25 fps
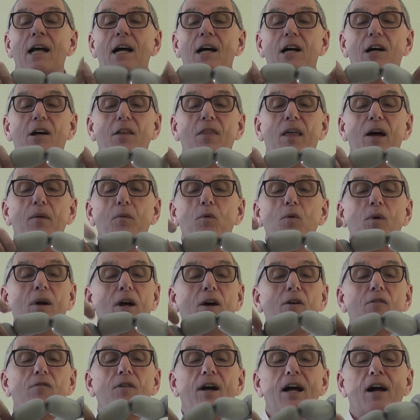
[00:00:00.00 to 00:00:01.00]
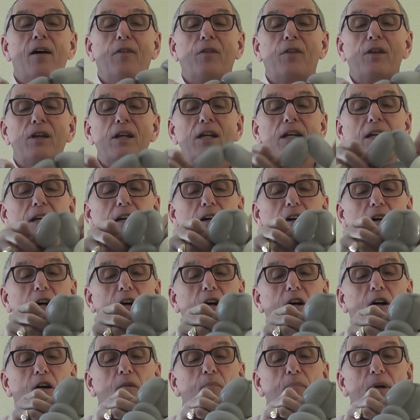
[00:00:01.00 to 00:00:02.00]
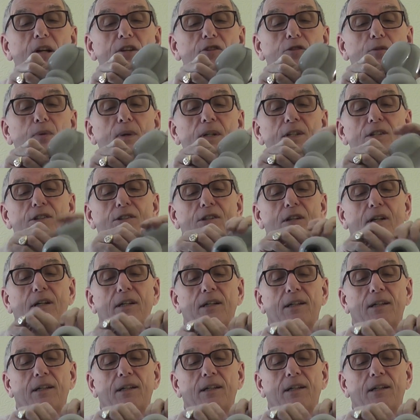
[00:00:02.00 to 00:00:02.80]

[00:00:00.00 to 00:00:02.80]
That will go around the pinch twist.